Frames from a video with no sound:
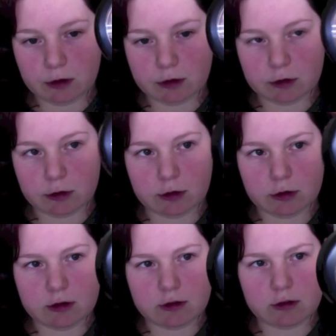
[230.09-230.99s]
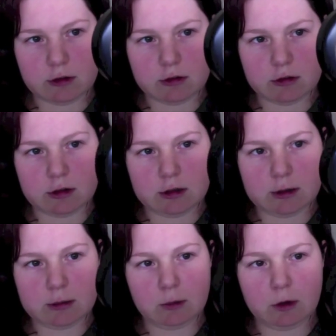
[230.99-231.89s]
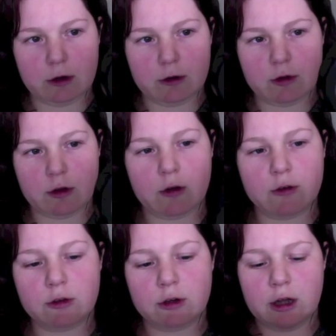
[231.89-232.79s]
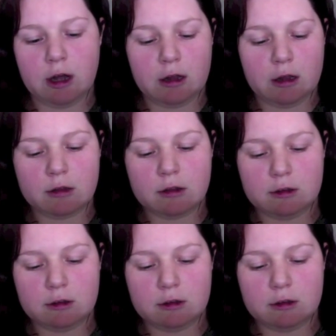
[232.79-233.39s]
So this is what I use for the contouring colour.